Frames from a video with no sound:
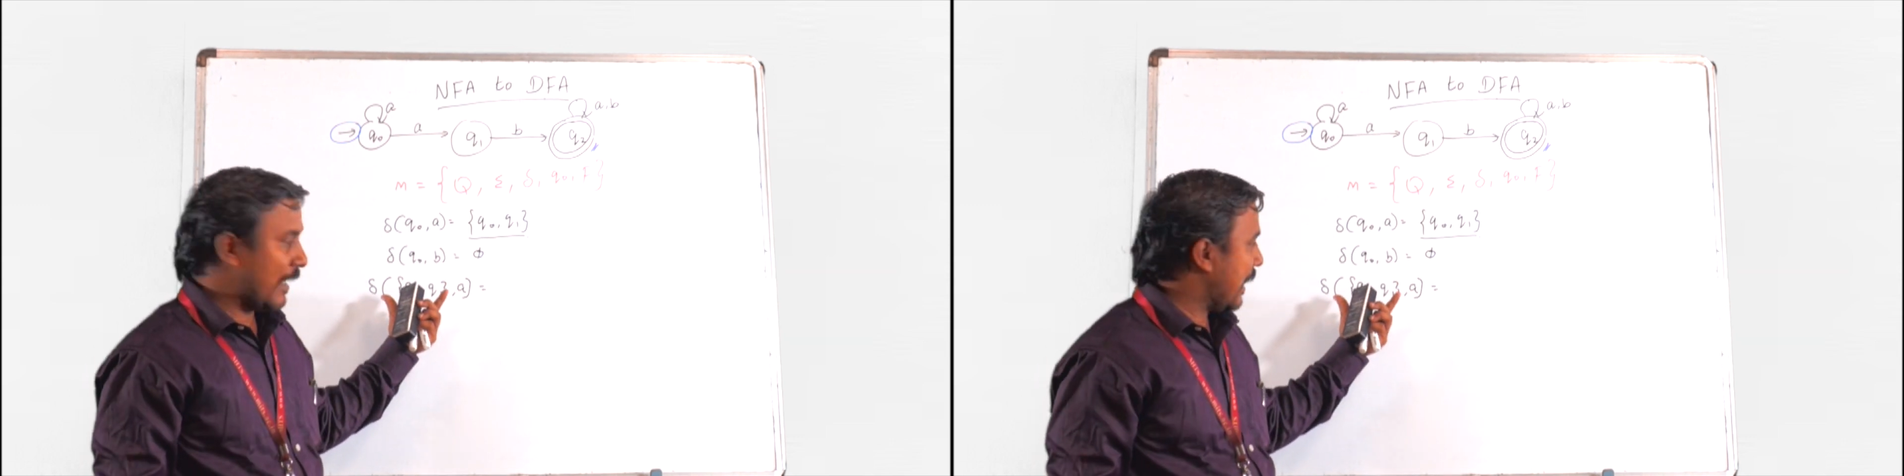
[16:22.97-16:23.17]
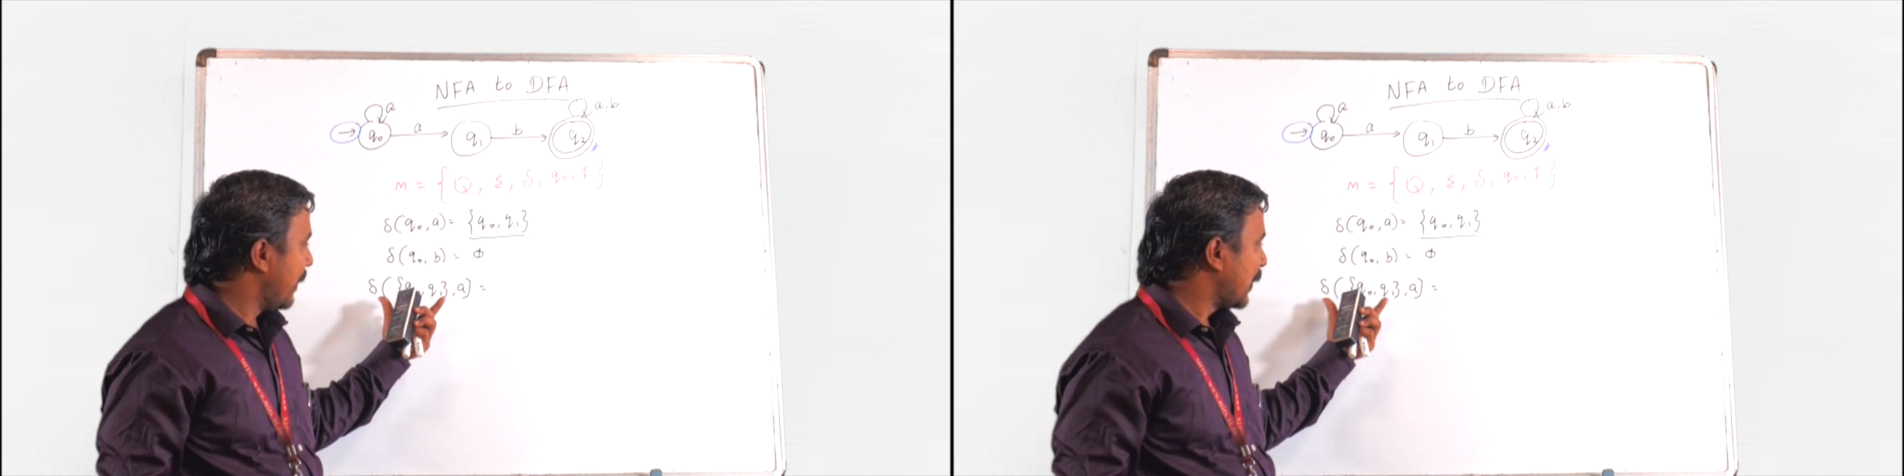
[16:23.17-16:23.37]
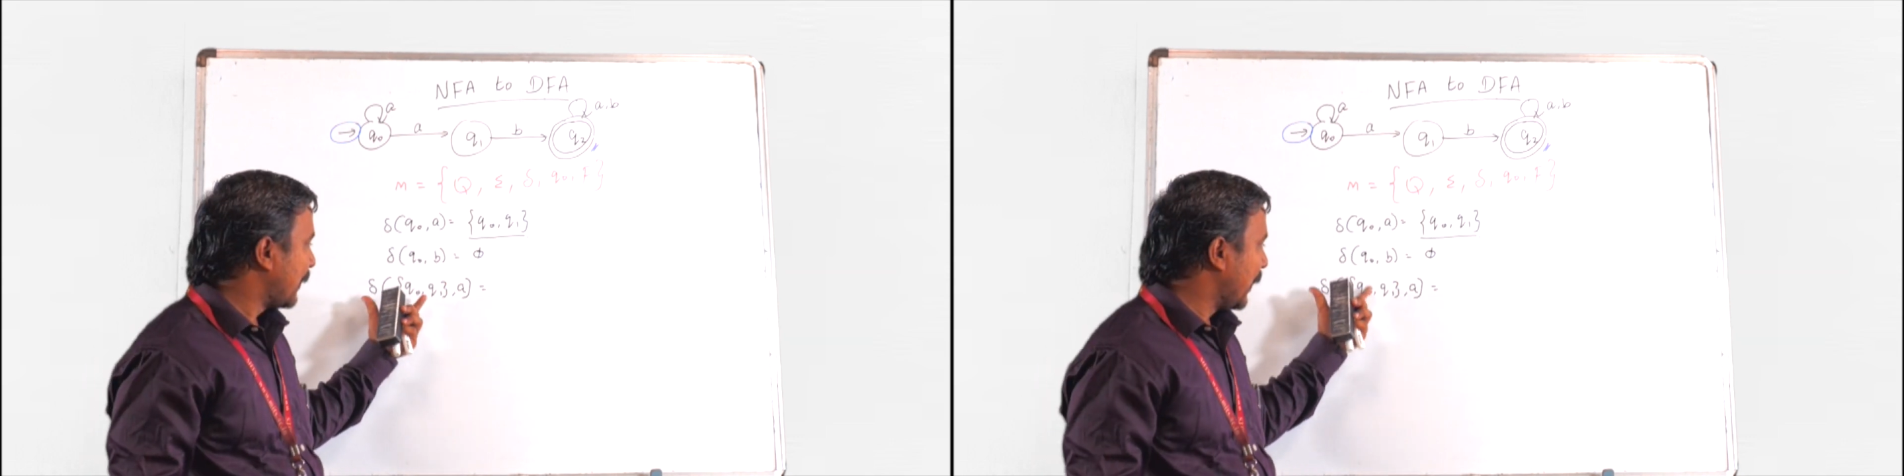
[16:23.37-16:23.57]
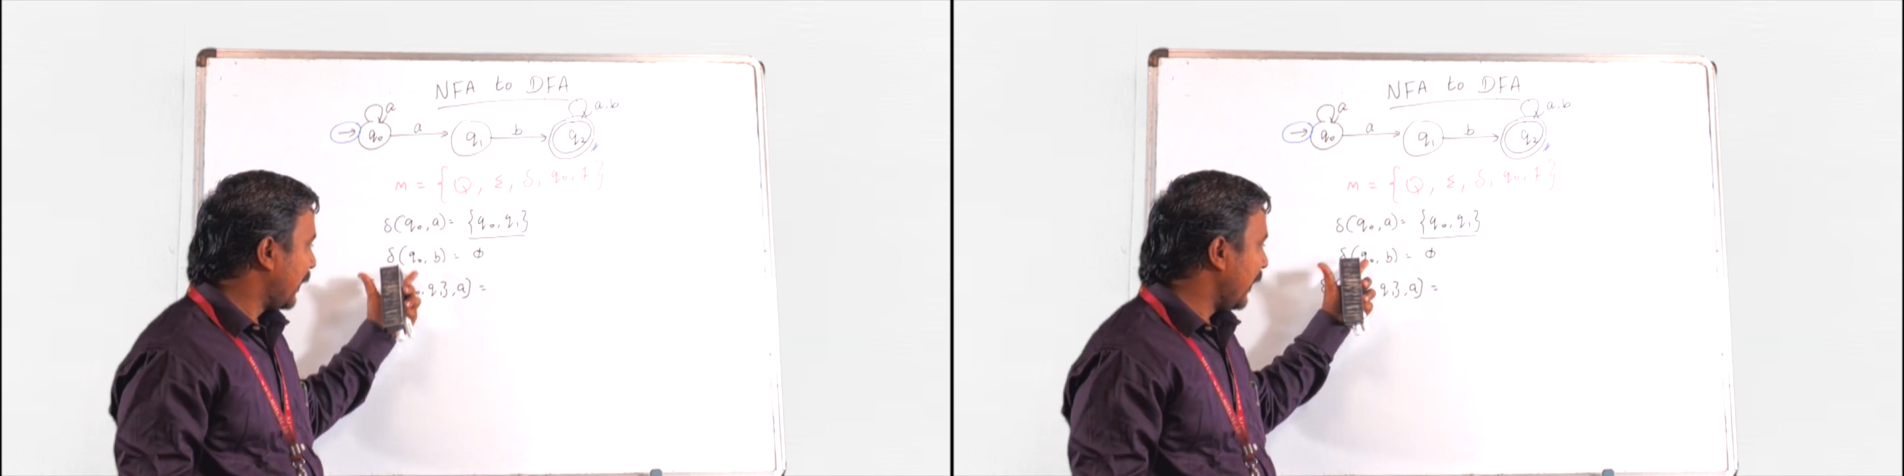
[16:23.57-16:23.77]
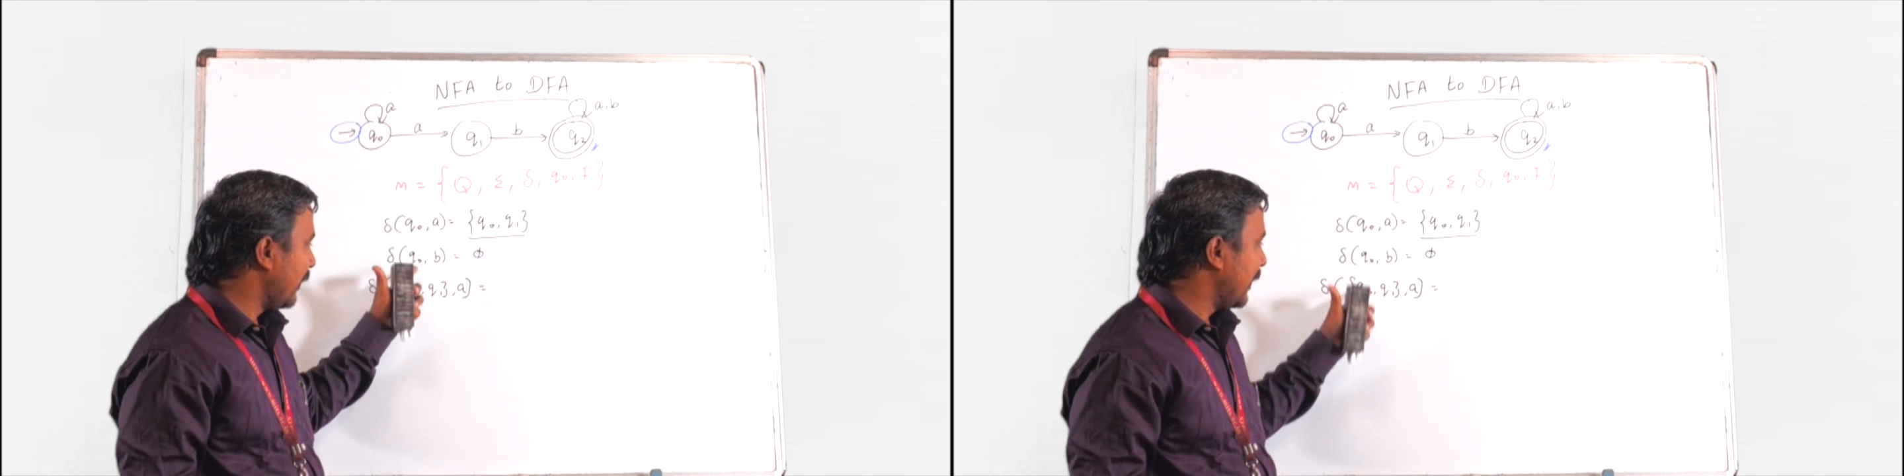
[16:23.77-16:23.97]
I am
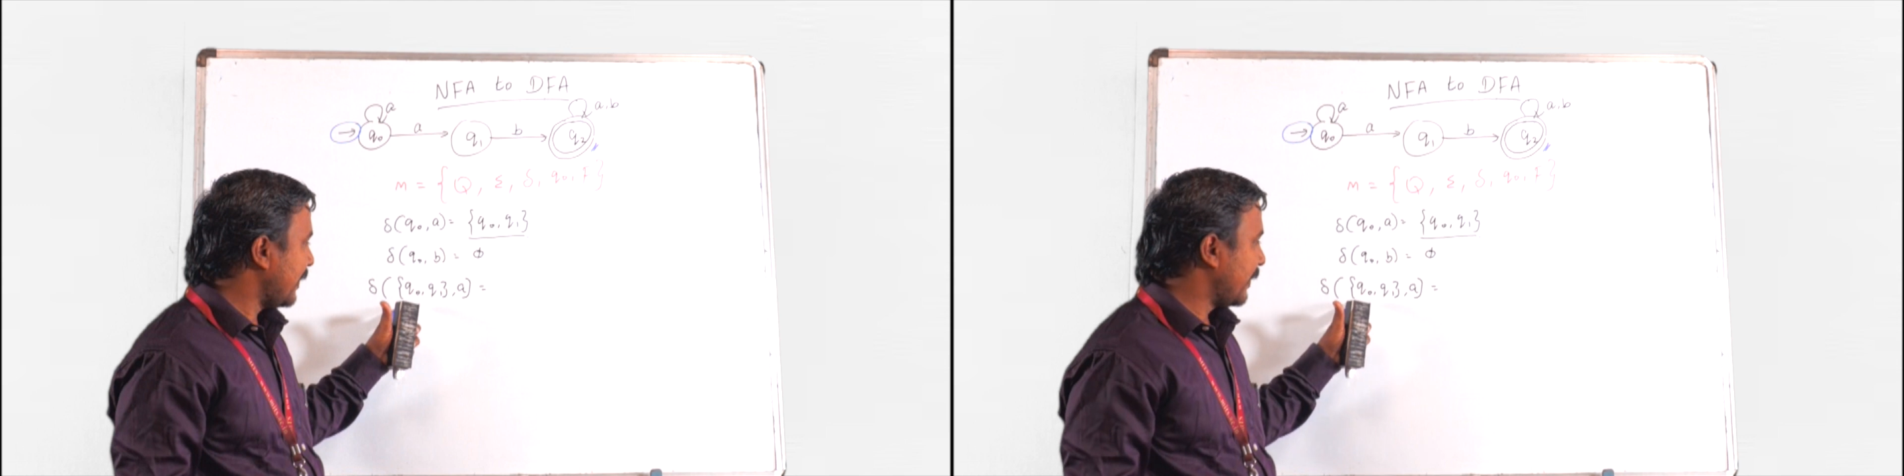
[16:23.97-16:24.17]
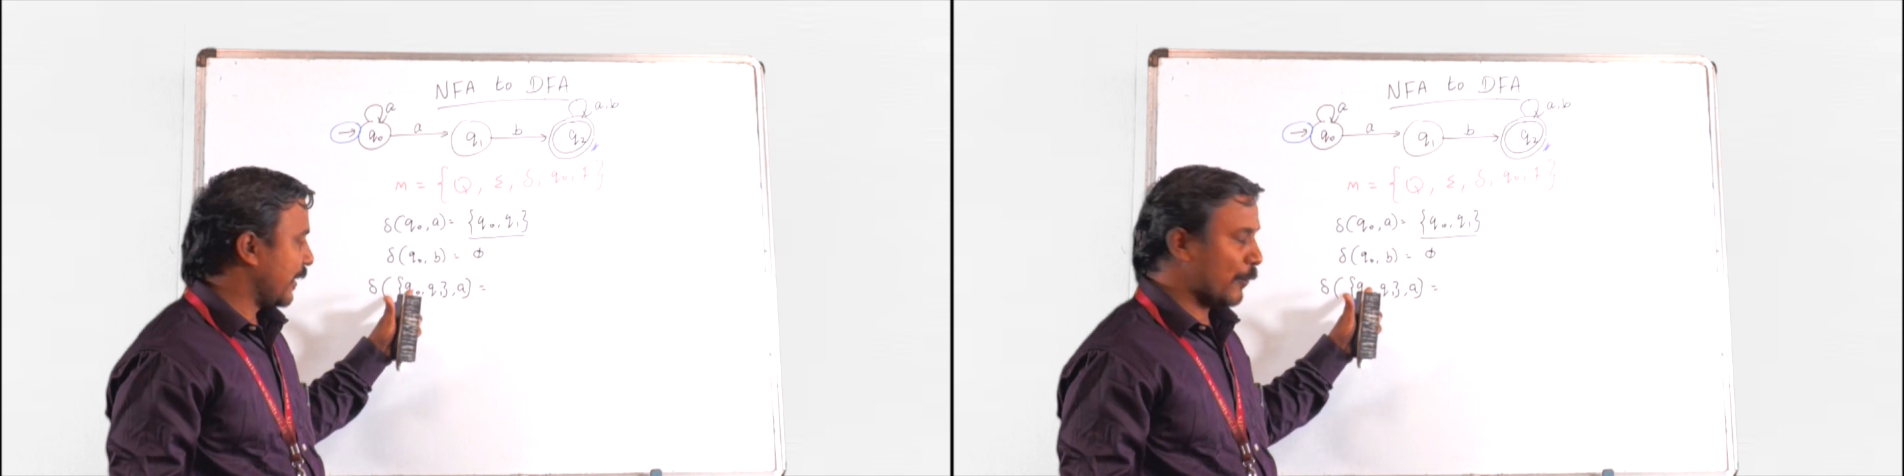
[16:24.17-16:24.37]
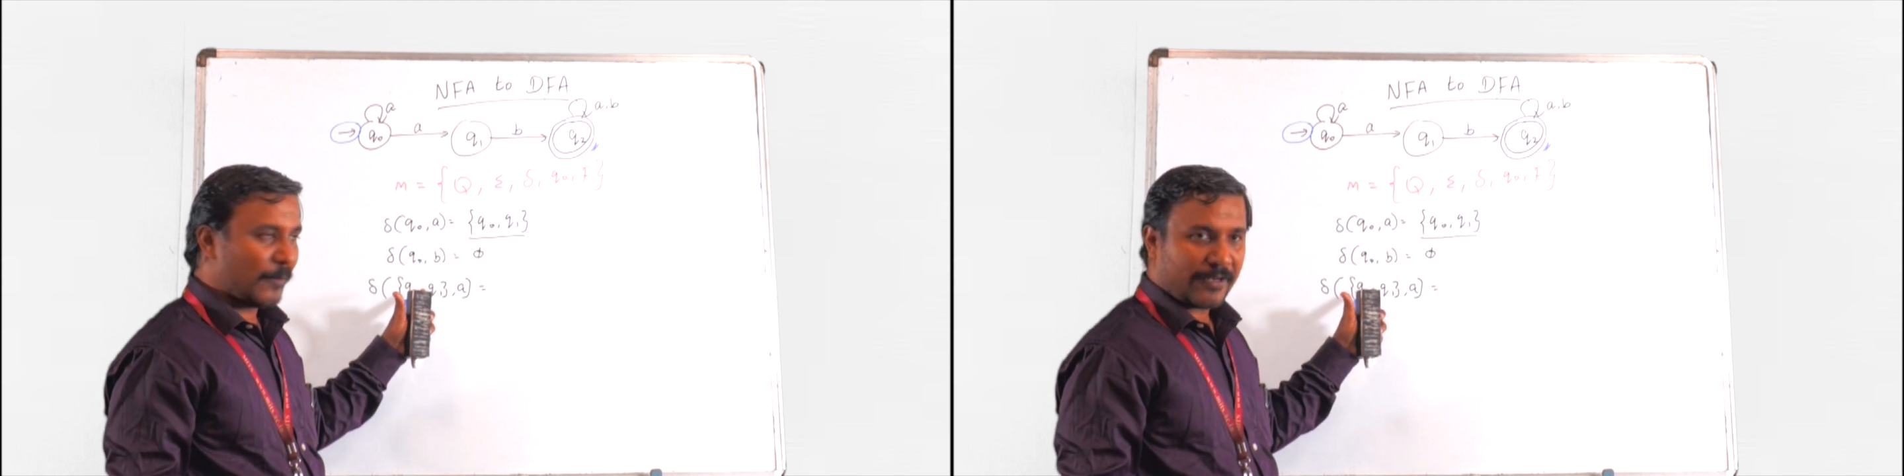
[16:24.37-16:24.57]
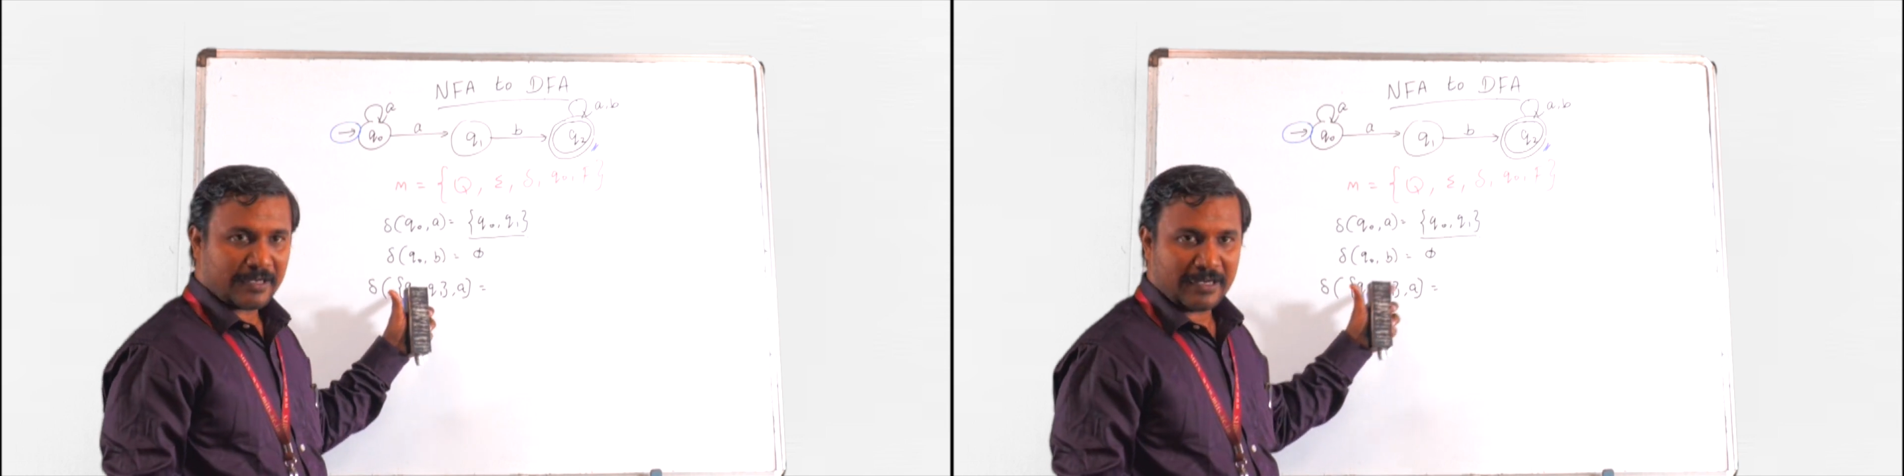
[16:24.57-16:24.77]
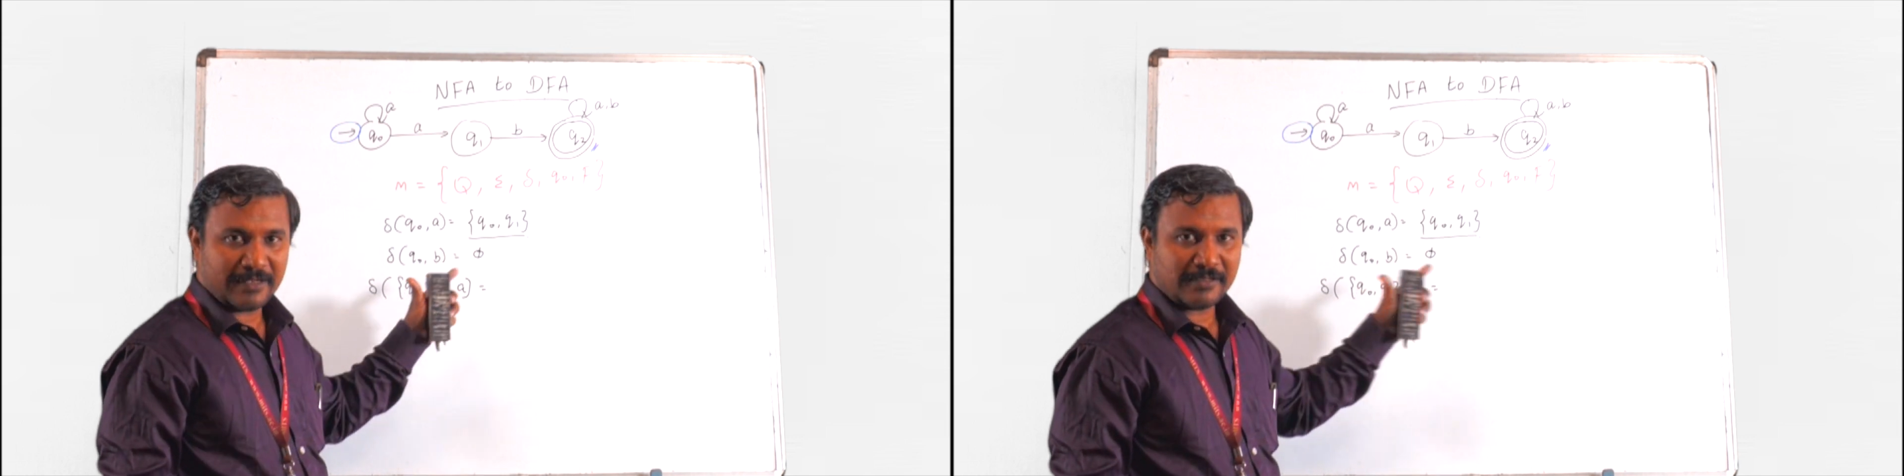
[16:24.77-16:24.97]
splitting this Q naught
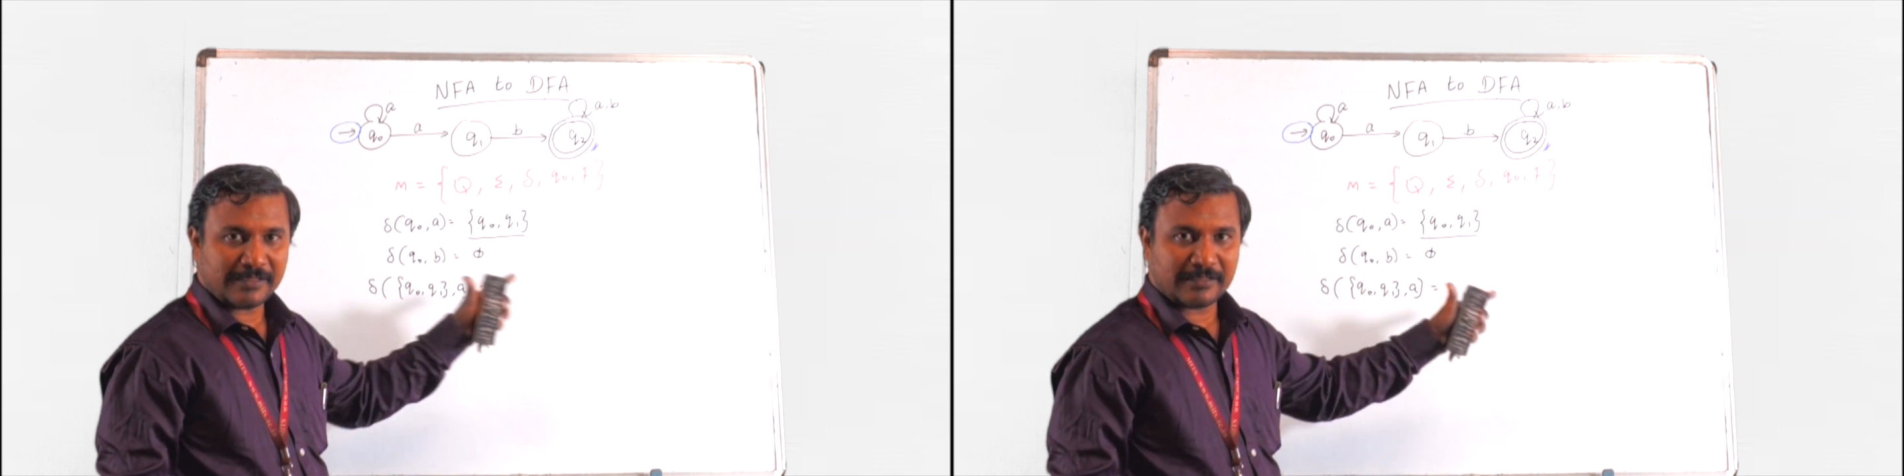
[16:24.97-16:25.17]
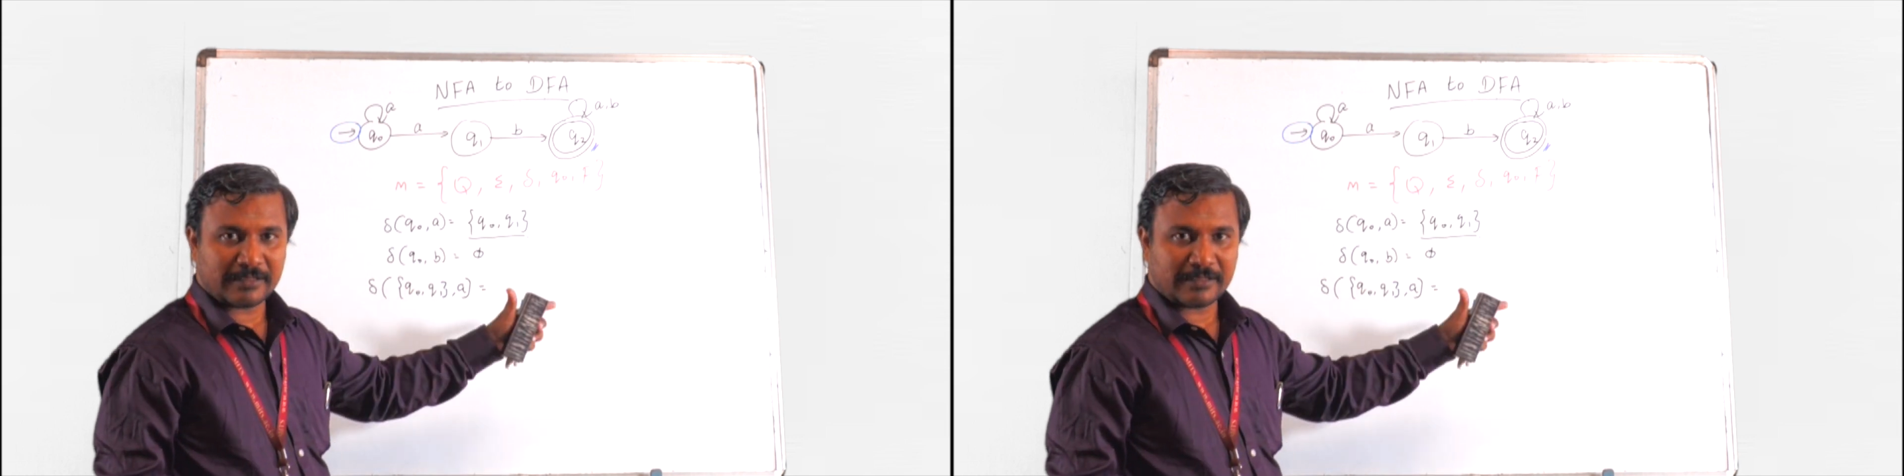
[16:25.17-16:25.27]
and